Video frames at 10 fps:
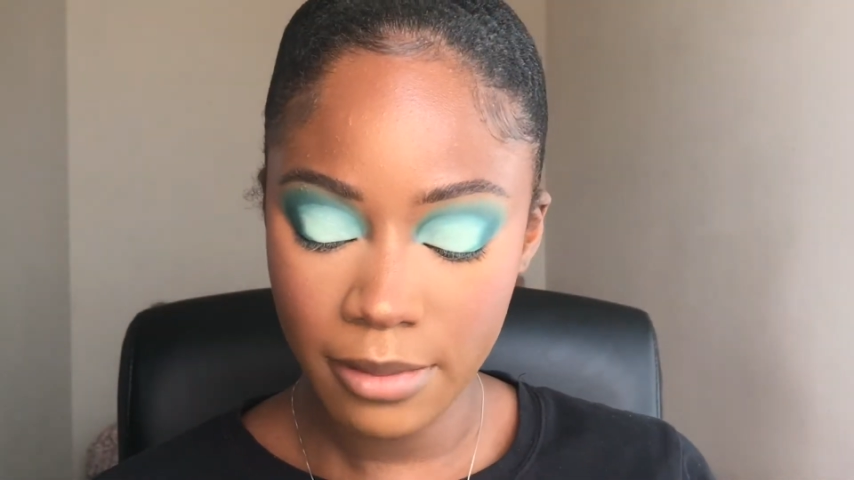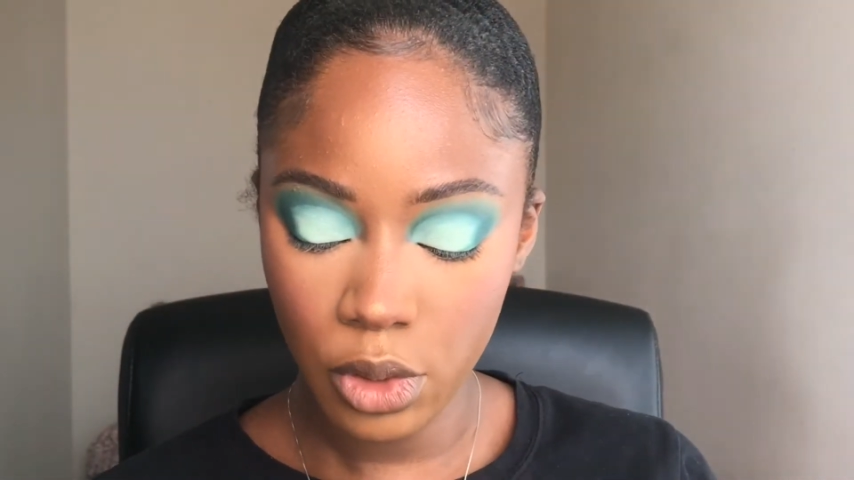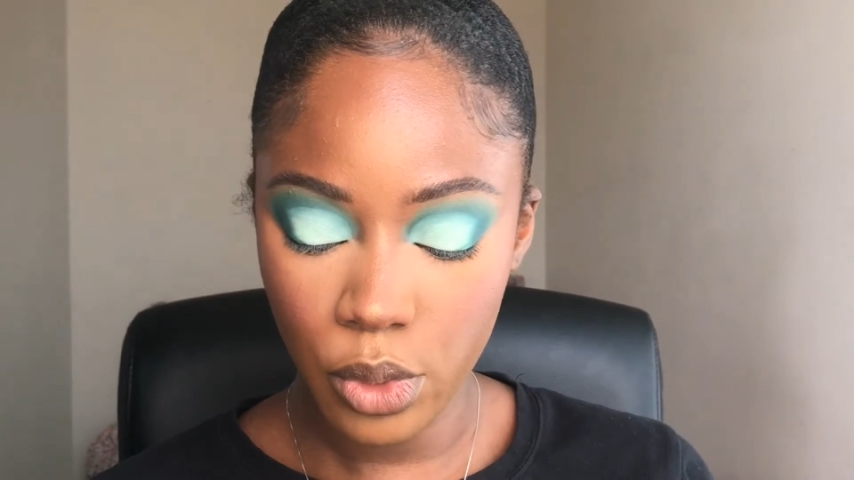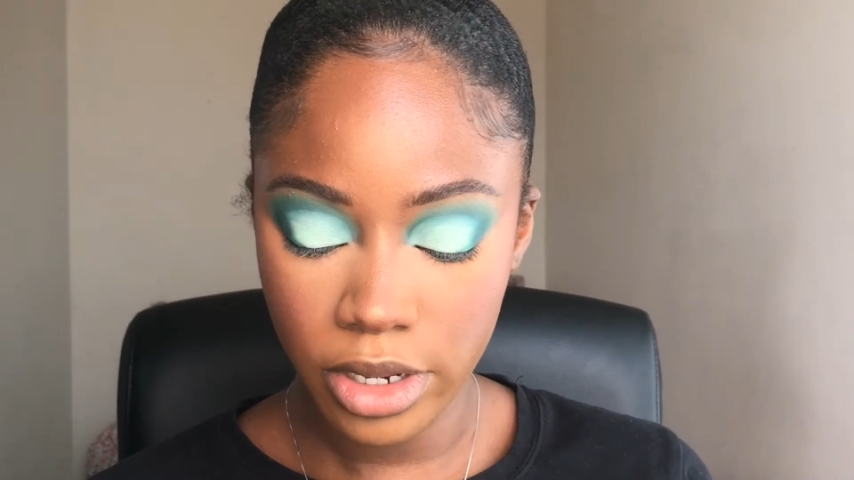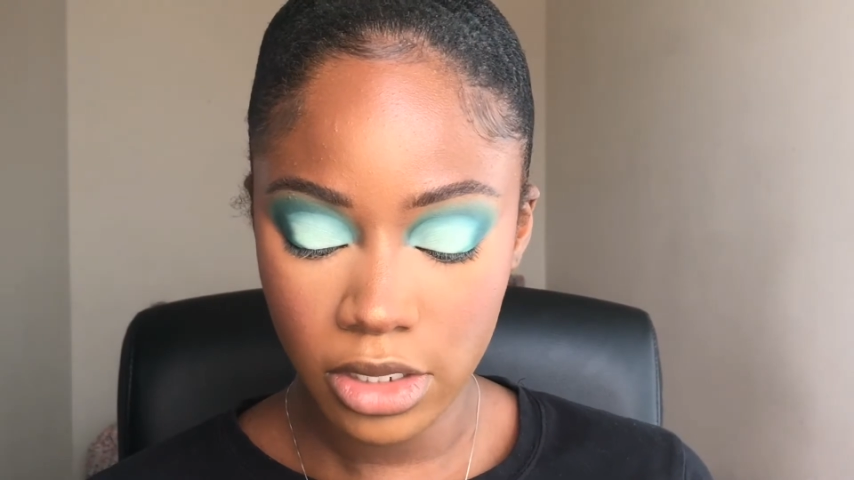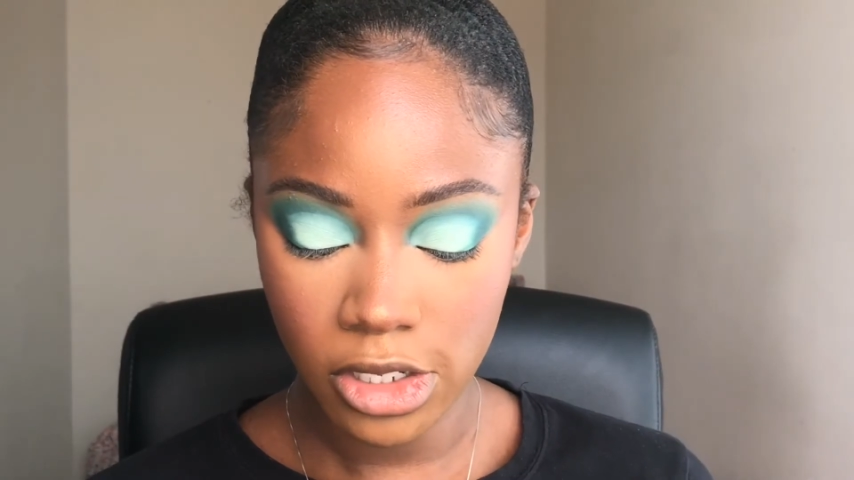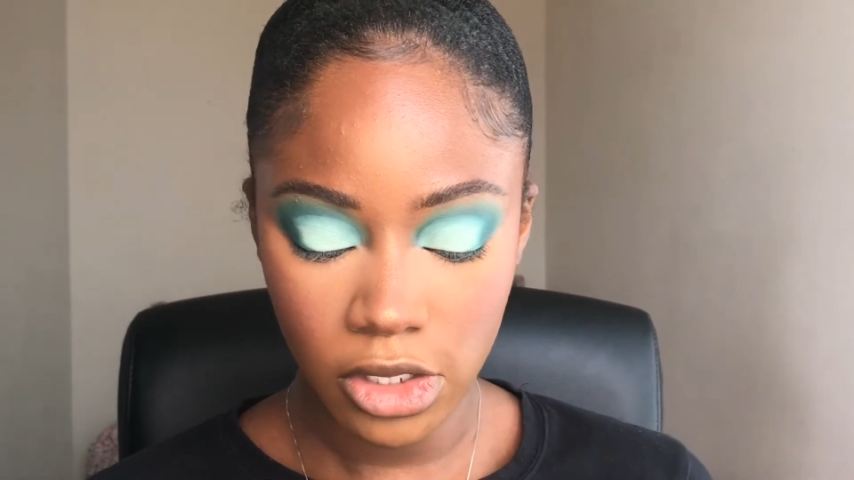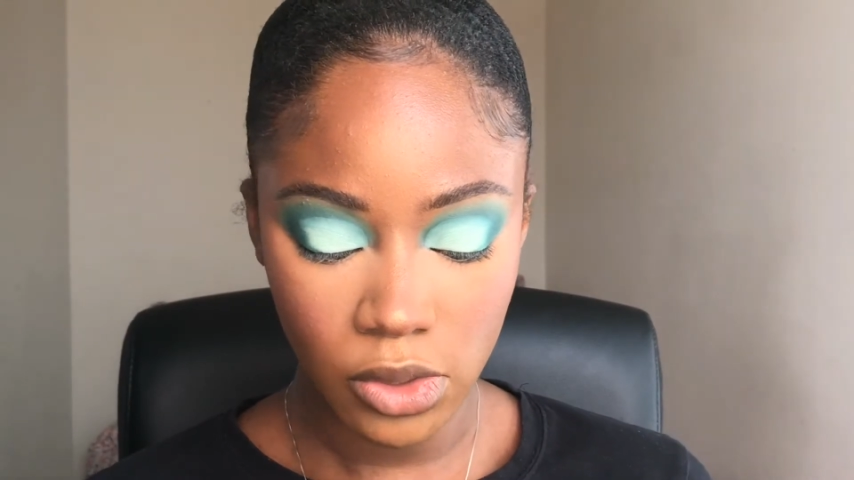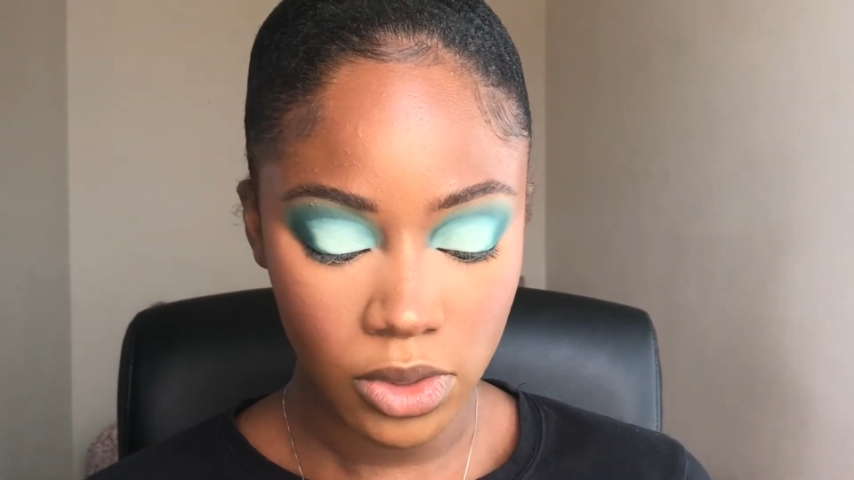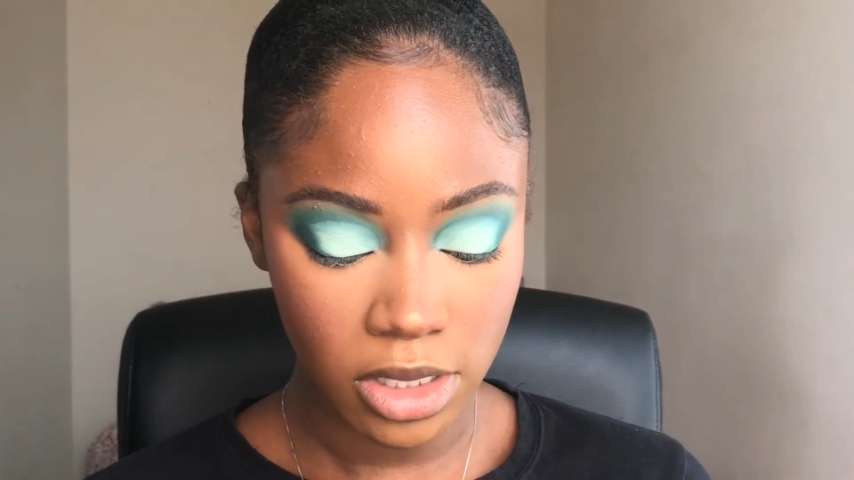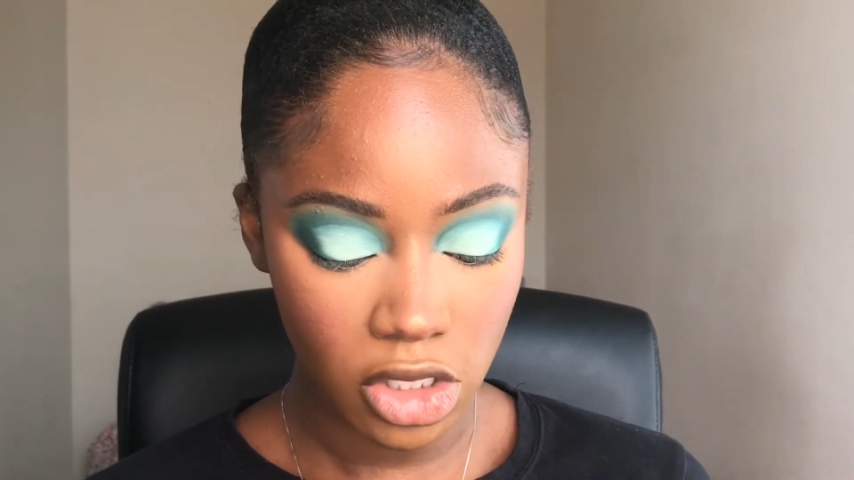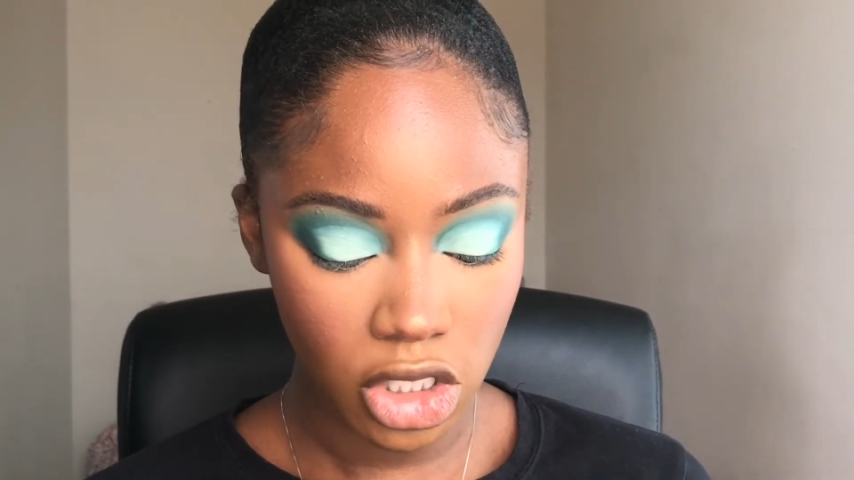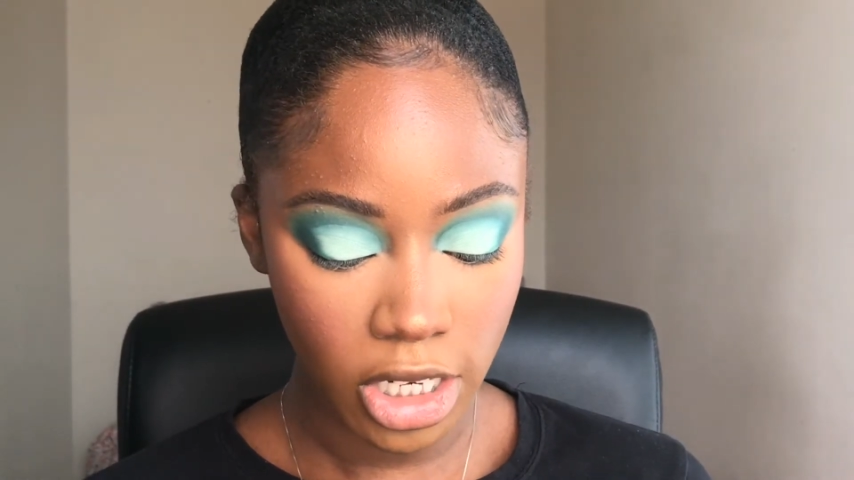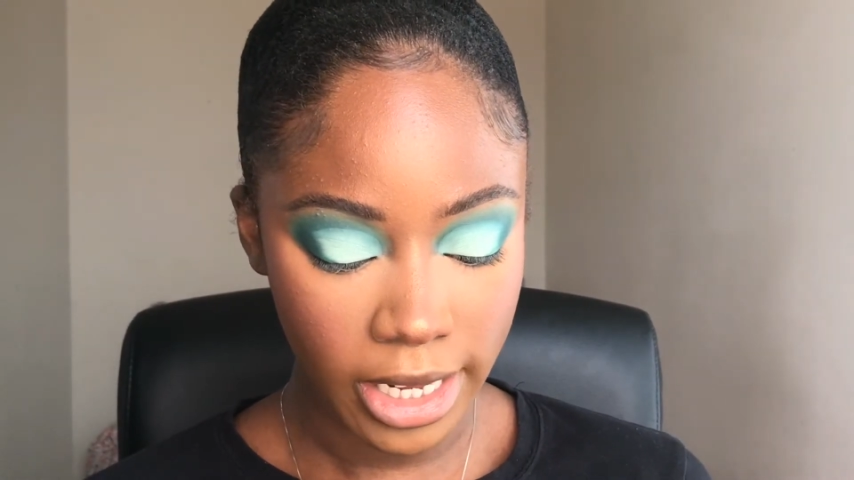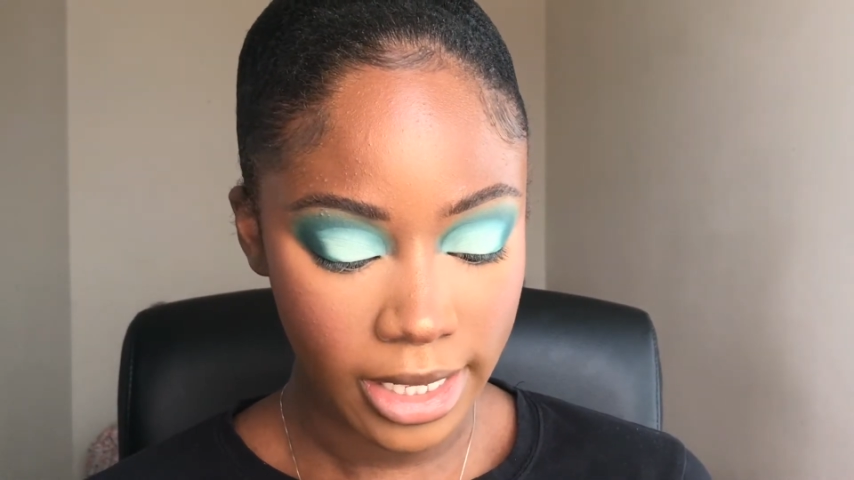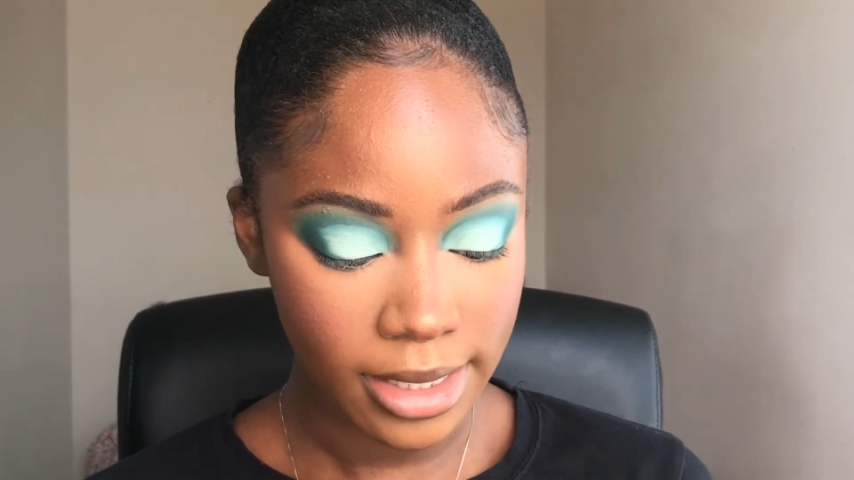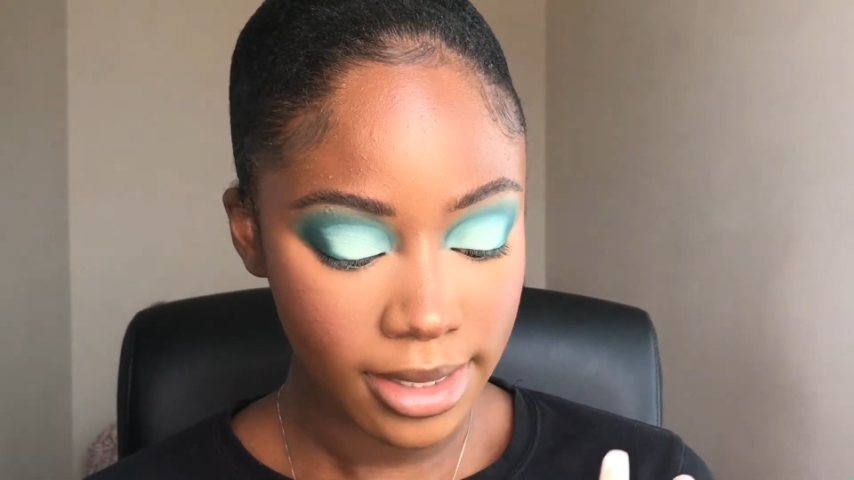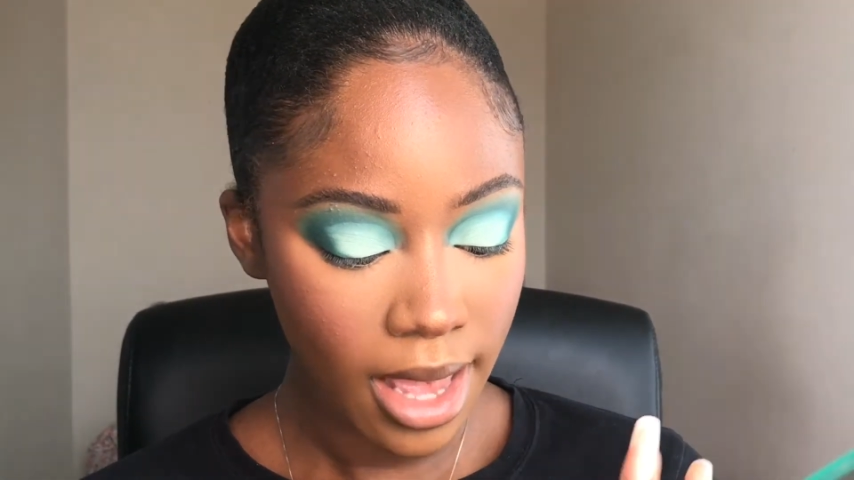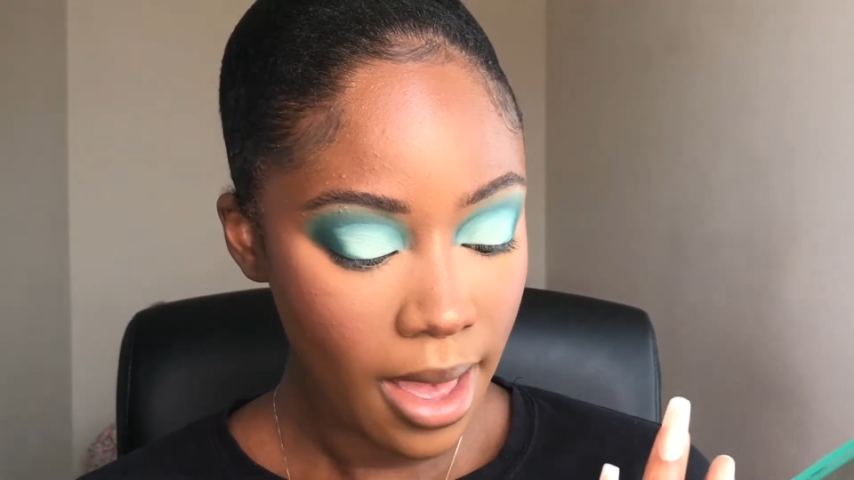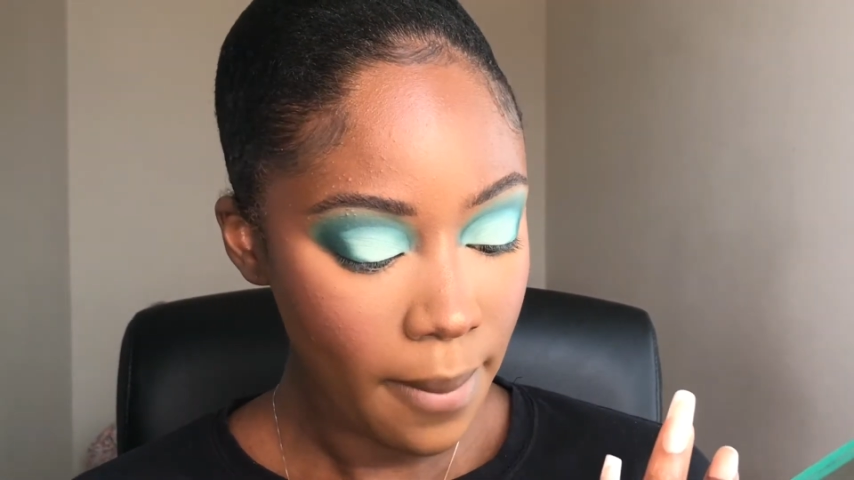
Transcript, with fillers: I'm going to use the shades